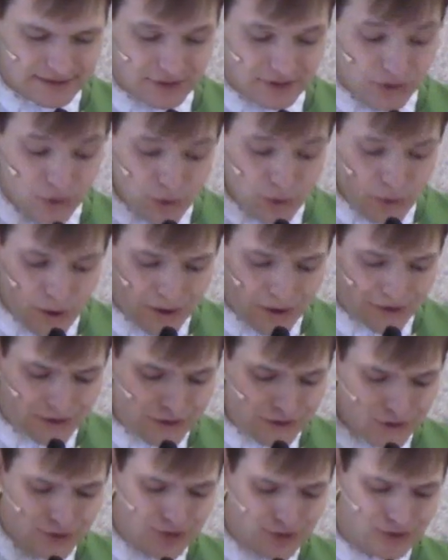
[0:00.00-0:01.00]
Who are
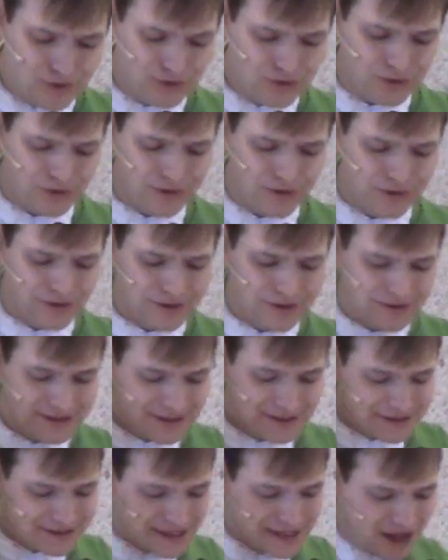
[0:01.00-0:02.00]
you
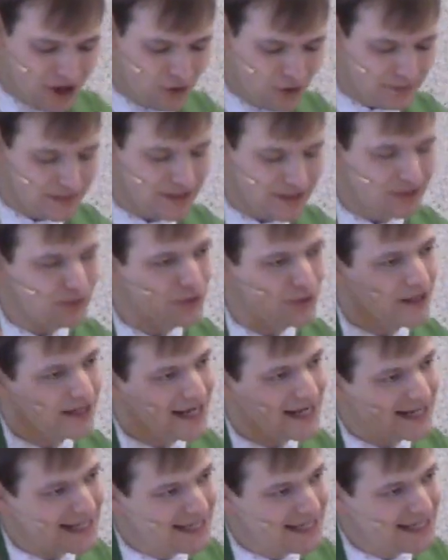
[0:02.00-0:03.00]
to tell me what
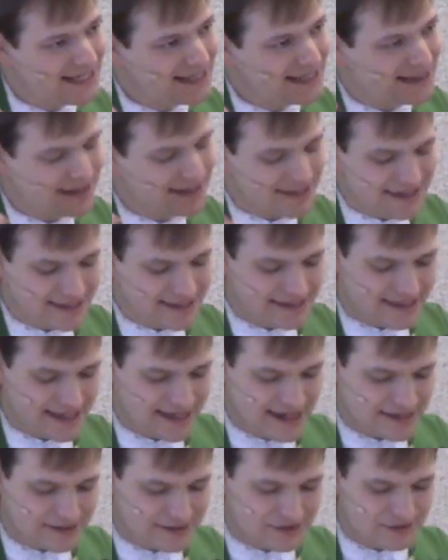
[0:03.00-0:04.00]
I can and
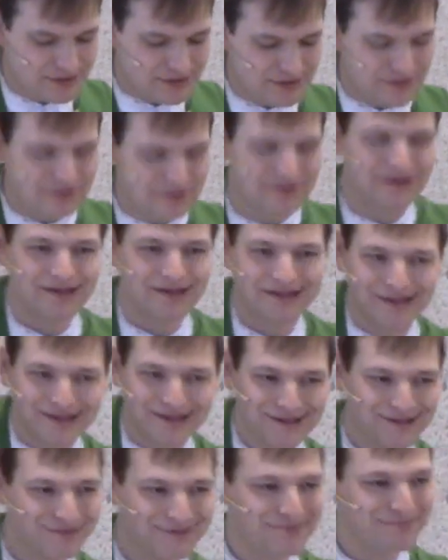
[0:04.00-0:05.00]
cannot do?
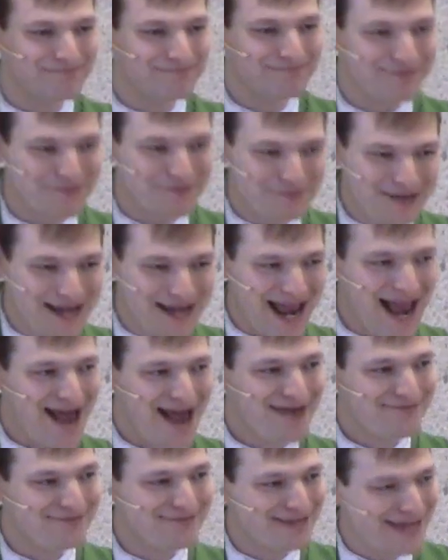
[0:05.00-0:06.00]
We
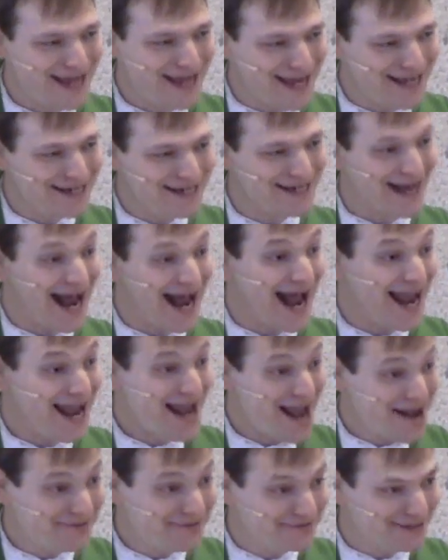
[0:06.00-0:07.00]
have that. I
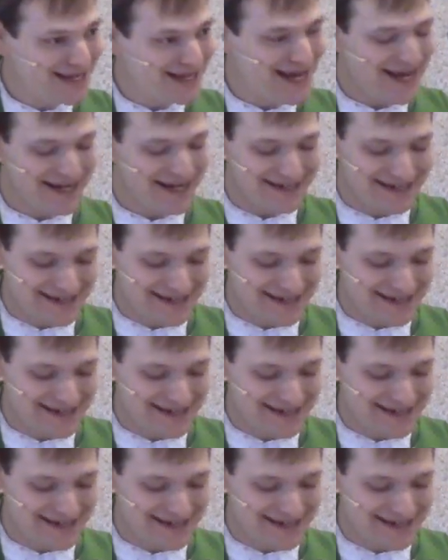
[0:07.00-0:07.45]
have that.